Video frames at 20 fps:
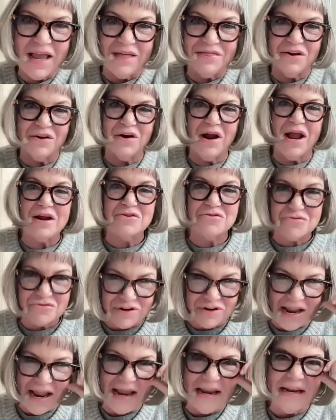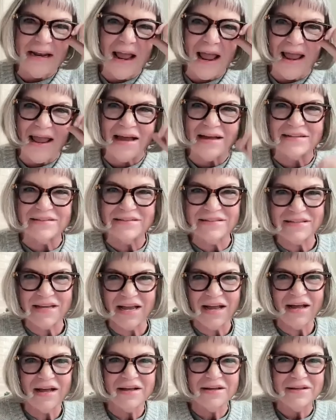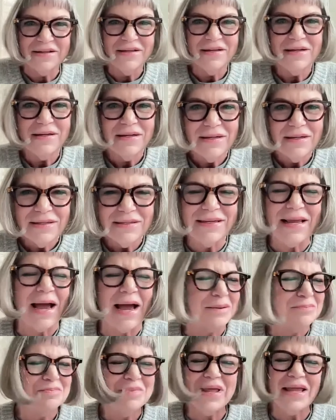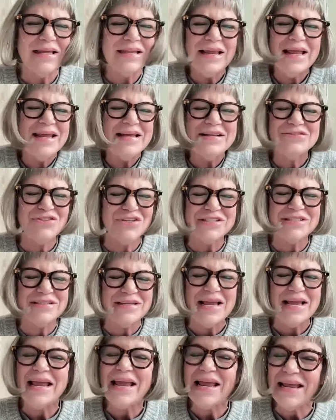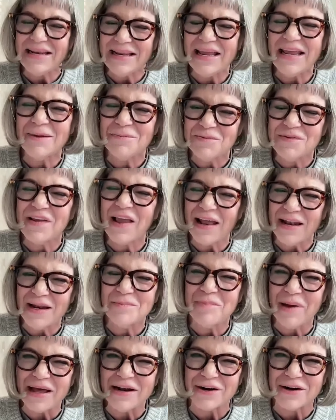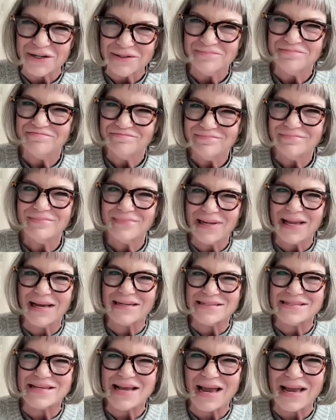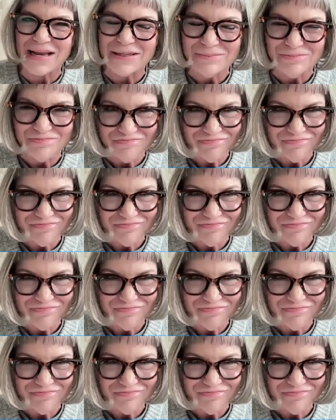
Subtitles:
together and create. And it keeps getting better. Gotta say.